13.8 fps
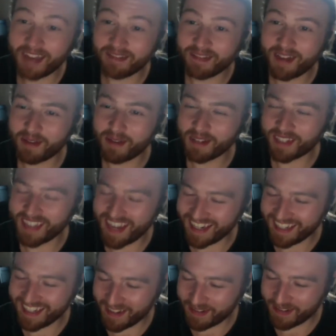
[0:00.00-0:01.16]
I'm just saying.
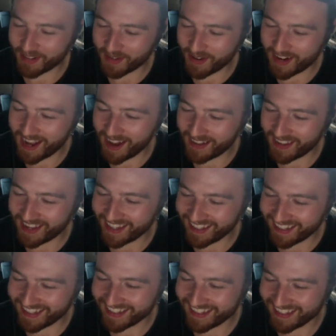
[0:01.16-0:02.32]
I'm just throwing it out there.
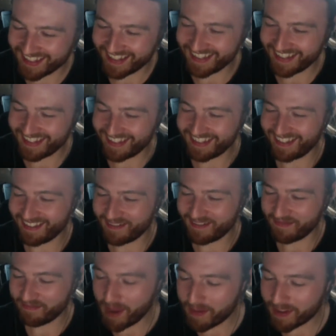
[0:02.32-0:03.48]

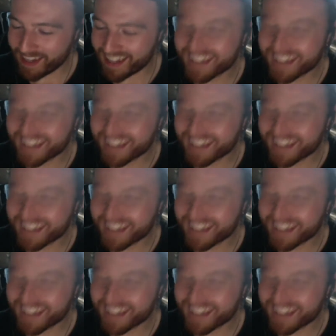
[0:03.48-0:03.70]
Maybe.